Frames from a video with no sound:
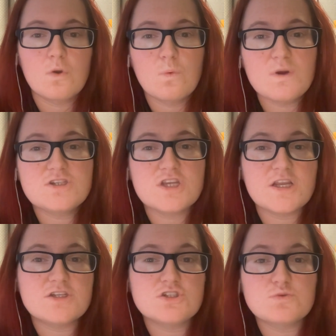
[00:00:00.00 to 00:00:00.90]
What
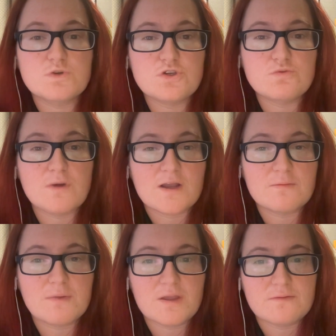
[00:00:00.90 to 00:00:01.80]
changes would you
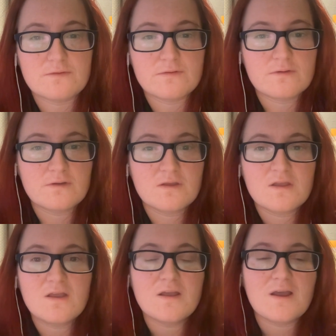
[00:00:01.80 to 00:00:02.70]
recommend?
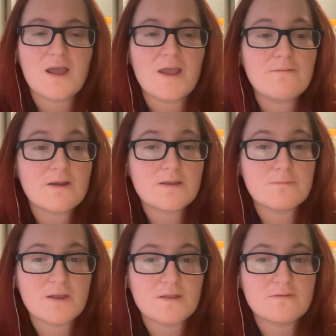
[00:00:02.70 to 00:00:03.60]
I
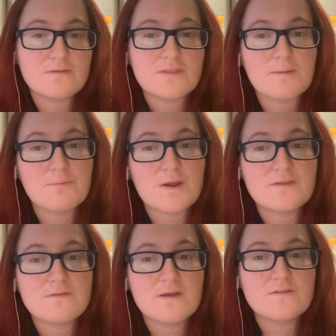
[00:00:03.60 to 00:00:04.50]
recommend that
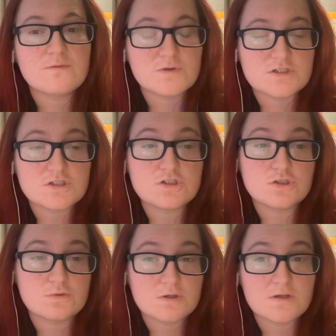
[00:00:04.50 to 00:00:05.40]
Priceline switches
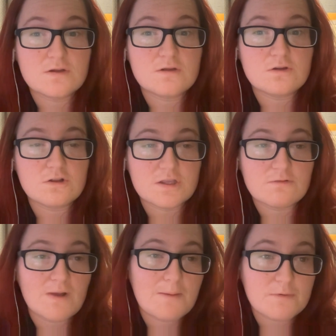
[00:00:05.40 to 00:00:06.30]
to a
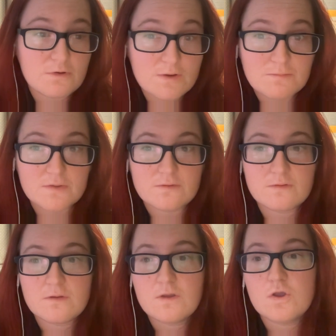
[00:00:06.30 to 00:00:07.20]
click-wrap agreement,
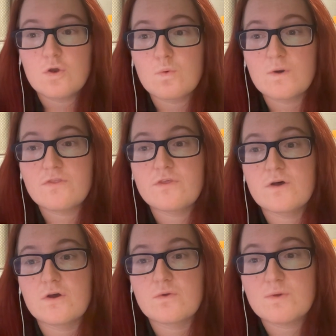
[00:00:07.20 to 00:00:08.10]
with
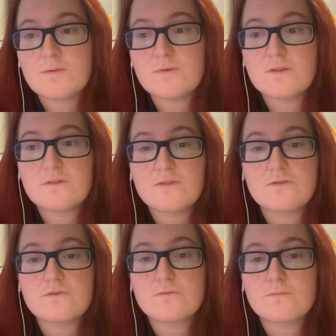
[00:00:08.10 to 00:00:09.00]
the agreement
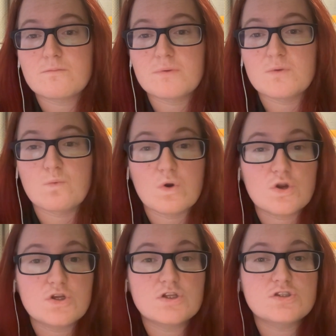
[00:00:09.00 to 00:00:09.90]
be
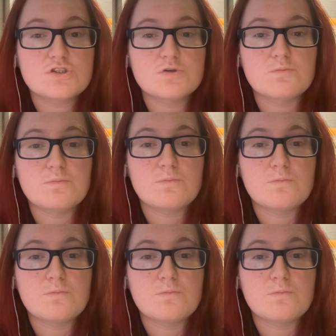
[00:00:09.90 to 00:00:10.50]
worded to